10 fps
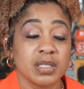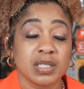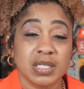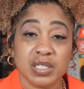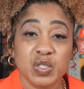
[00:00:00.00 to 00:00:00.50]

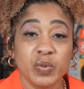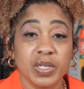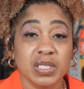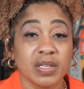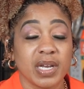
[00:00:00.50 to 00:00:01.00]
stick to
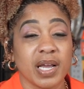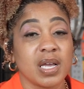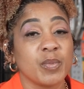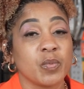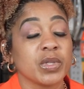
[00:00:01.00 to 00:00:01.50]
it so that I
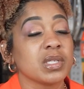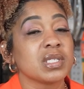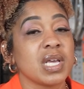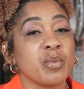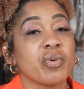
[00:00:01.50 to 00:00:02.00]
come up with the
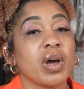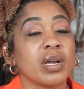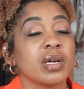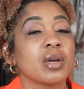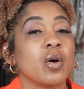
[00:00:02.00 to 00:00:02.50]
same
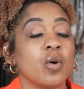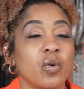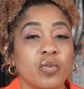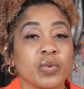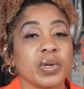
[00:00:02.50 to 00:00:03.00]
product
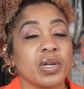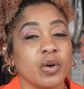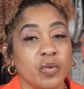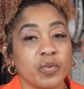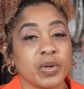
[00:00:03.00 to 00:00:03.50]
over and
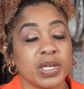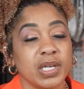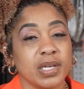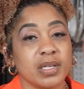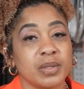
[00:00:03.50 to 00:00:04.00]
over
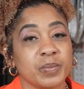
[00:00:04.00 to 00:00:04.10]
again.